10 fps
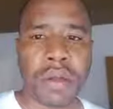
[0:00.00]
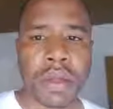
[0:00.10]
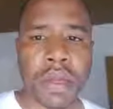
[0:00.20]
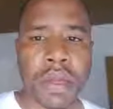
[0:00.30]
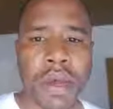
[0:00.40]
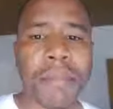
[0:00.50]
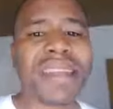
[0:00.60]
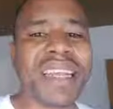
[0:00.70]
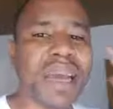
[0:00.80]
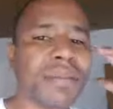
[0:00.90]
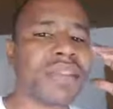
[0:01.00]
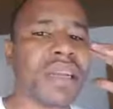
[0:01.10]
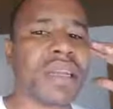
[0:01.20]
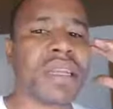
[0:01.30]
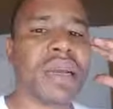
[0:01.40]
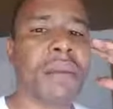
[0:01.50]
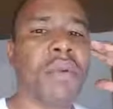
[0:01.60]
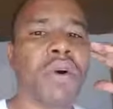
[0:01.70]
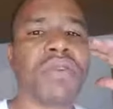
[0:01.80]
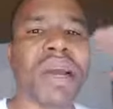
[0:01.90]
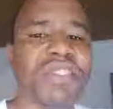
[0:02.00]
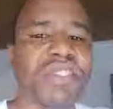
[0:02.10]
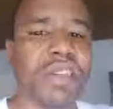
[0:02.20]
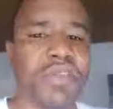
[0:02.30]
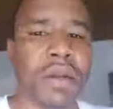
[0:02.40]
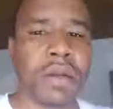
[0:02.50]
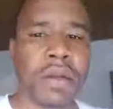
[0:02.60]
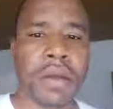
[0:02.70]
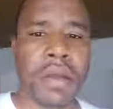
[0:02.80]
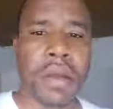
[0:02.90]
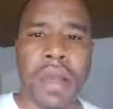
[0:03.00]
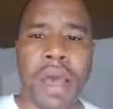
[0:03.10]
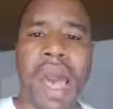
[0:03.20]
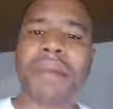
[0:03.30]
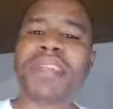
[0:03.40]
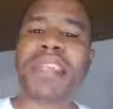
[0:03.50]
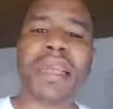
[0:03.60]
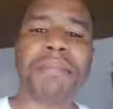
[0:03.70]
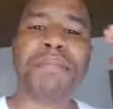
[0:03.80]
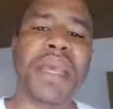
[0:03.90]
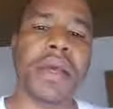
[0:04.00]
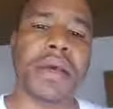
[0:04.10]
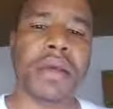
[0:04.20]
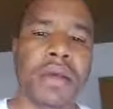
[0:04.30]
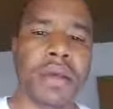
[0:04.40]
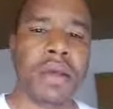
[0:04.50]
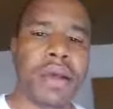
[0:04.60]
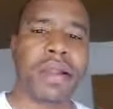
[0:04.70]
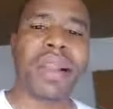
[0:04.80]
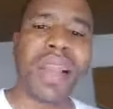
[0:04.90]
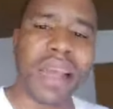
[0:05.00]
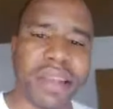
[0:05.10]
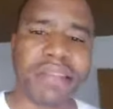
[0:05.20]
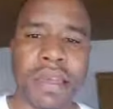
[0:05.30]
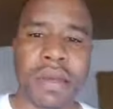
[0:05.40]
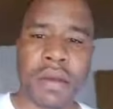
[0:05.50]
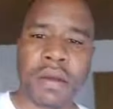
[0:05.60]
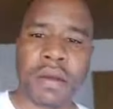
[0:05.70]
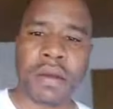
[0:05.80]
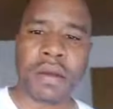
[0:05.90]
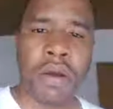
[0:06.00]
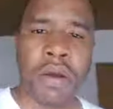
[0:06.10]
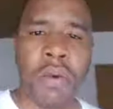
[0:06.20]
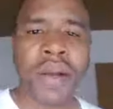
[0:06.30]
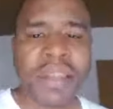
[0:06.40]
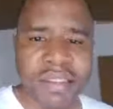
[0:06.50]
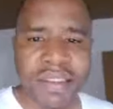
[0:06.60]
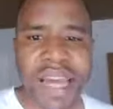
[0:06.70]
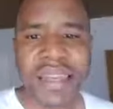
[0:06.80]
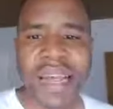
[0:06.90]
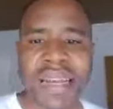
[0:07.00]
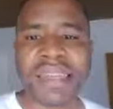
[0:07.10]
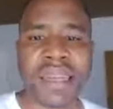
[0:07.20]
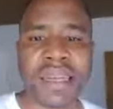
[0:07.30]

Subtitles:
But yet I'm thinking about grandchildren. I'm thinking big. The legacy. What is it that daddy did?